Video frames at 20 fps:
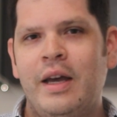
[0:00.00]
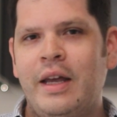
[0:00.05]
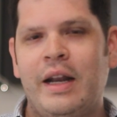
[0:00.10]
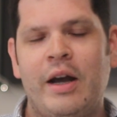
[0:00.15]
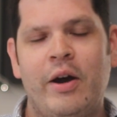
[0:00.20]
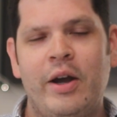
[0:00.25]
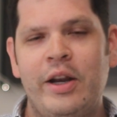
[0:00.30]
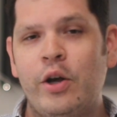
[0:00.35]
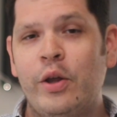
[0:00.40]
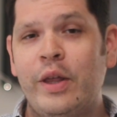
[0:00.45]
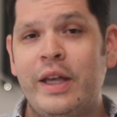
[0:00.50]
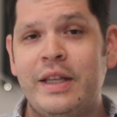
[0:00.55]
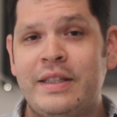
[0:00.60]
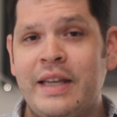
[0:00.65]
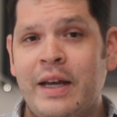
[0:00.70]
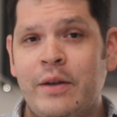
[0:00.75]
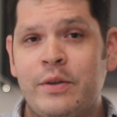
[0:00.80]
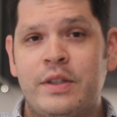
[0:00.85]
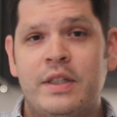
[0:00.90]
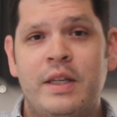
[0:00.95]
Now, I know that
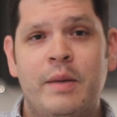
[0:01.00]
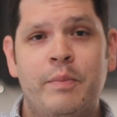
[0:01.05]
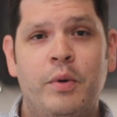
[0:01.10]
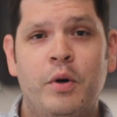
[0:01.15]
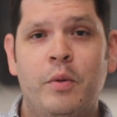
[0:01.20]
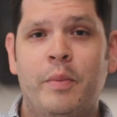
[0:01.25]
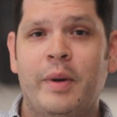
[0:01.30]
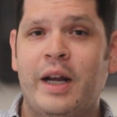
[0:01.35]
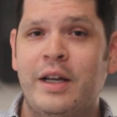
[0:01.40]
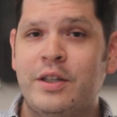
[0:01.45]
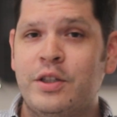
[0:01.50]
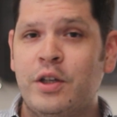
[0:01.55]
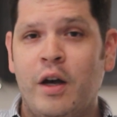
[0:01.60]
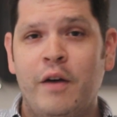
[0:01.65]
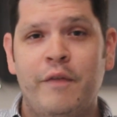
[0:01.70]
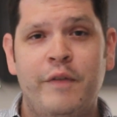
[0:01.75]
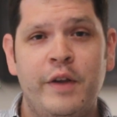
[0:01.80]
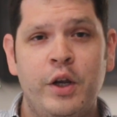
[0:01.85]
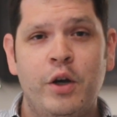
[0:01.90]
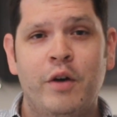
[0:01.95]
sounds simple, but I
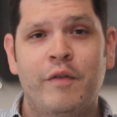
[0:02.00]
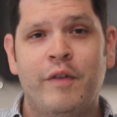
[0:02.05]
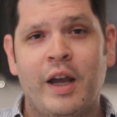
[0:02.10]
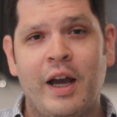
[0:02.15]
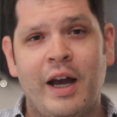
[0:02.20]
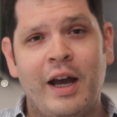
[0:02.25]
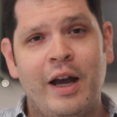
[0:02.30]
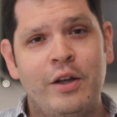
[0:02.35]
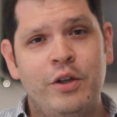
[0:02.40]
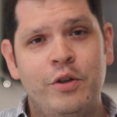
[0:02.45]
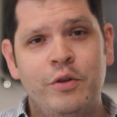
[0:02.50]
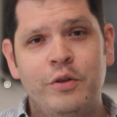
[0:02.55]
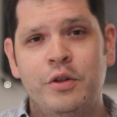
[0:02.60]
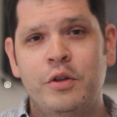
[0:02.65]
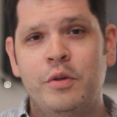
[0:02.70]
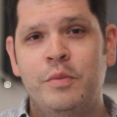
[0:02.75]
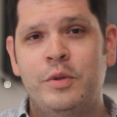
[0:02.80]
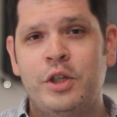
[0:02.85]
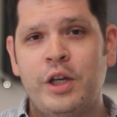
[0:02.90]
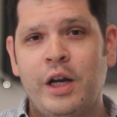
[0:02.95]
saw a video of a guy on
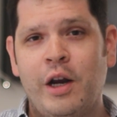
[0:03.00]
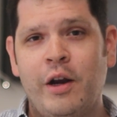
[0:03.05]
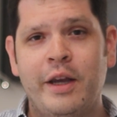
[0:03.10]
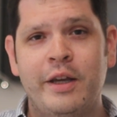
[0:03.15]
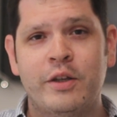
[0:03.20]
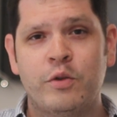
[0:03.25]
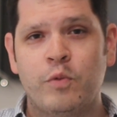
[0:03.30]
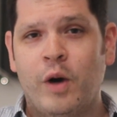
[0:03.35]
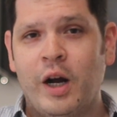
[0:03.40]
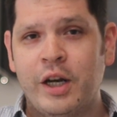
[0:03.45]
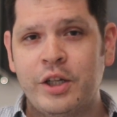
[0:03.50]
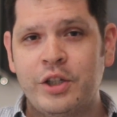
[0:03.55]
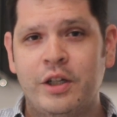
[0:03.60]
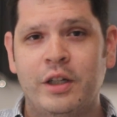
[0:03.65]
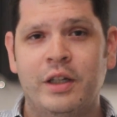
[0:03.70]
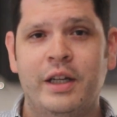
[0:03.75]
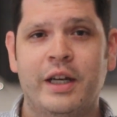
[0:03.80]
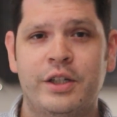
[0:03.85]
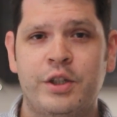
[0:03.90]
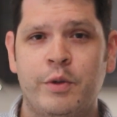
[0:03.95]
YouTube sharing his watch
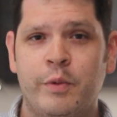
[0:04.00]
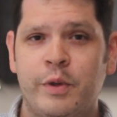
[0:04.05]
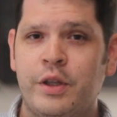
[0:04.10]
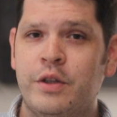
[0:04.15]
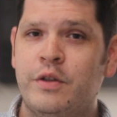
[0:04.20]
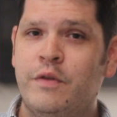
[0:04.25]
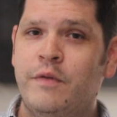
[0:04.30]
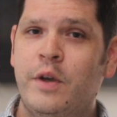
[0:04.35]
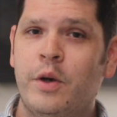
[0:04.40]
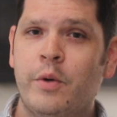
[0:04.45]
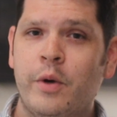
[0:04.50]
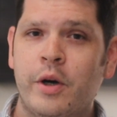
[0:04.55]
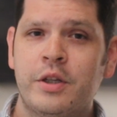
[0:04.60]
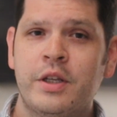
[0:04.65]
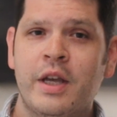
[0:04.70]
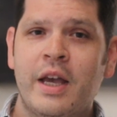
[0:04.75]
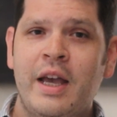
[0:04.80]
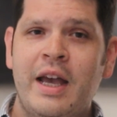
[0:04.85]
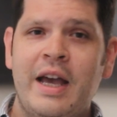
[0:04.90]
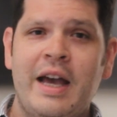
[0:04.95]
collection with his
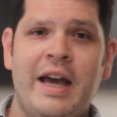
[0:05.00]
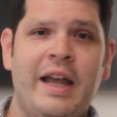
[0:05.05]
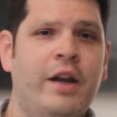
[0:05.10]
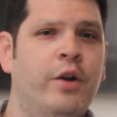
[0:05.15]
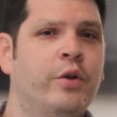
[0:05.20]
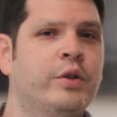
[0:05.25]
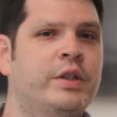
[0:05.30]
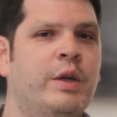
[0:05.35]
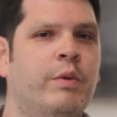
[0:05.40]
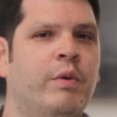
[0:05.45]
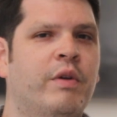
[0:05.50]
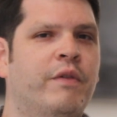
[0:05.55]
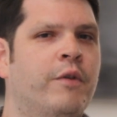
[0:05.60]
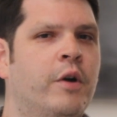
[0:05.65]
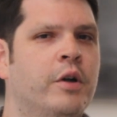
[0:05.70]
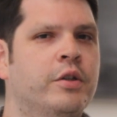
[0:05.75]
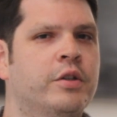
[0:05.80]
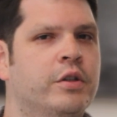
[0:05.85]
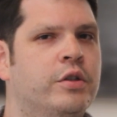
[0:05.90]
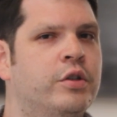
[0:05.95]
viewers, and I noticed he
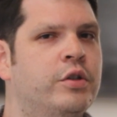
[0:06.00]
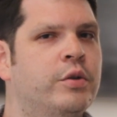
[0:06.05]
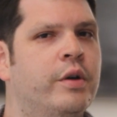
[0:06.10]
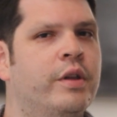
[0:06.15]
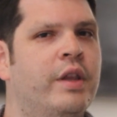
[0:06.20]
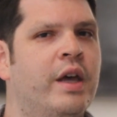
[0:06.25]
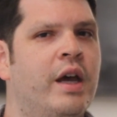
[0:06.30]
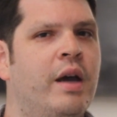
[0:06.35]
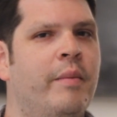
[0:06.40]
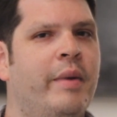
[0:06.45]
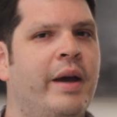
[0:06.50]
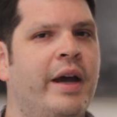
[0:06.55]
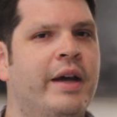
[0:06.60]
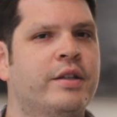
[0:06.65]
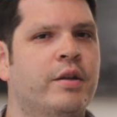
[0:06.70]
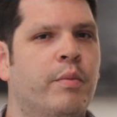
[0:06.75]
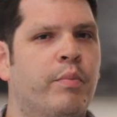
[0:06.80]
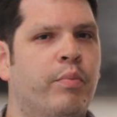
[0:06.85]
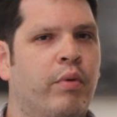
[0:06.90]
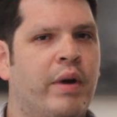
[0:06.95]
referred to two of them
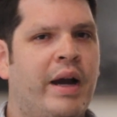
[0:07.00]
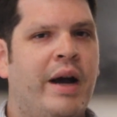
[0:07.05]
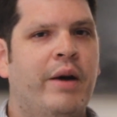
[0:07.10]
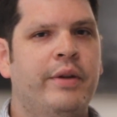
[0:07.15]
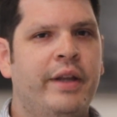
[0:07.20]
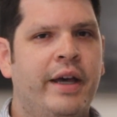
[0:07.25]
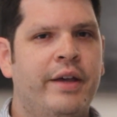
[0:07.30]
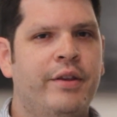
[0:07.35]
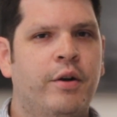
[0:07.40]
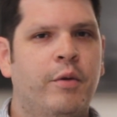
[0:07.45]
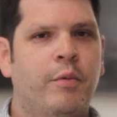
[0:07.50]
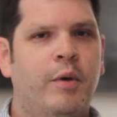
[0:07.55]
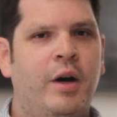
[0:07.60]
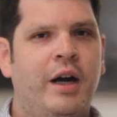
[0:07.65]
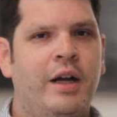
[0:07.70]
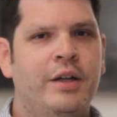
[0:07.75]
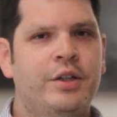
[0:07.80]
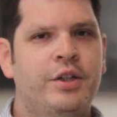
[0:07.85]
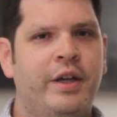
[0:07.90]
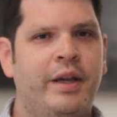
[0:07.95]
as a brown leather
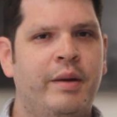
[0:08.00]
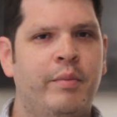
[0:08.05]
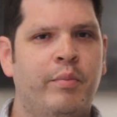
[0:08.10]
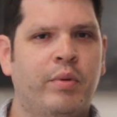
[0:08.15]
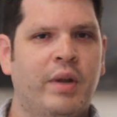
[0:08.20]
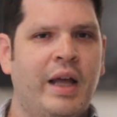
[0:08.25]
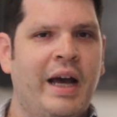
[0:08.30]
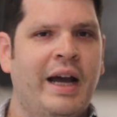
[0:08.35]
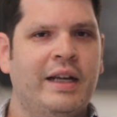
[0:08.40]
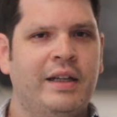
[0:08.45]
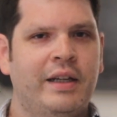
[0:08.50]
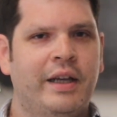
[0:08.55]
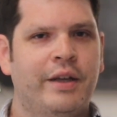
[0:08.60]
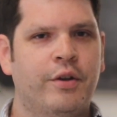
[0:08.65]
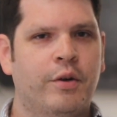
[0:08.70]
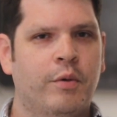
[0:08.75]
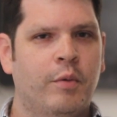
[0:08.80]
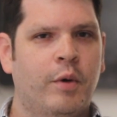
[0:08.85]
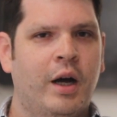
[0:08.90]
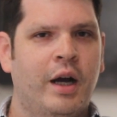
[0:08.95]
watch and black
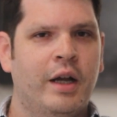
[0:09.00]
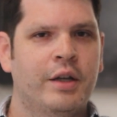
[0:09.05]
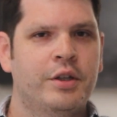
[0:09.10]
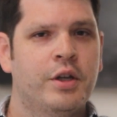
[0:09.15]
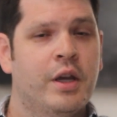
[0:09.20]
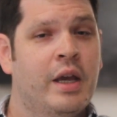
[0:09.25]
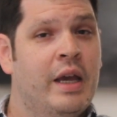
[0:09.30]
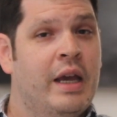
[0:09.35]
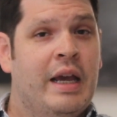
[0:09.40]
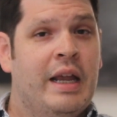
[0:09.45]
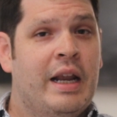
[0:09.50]
leather watch.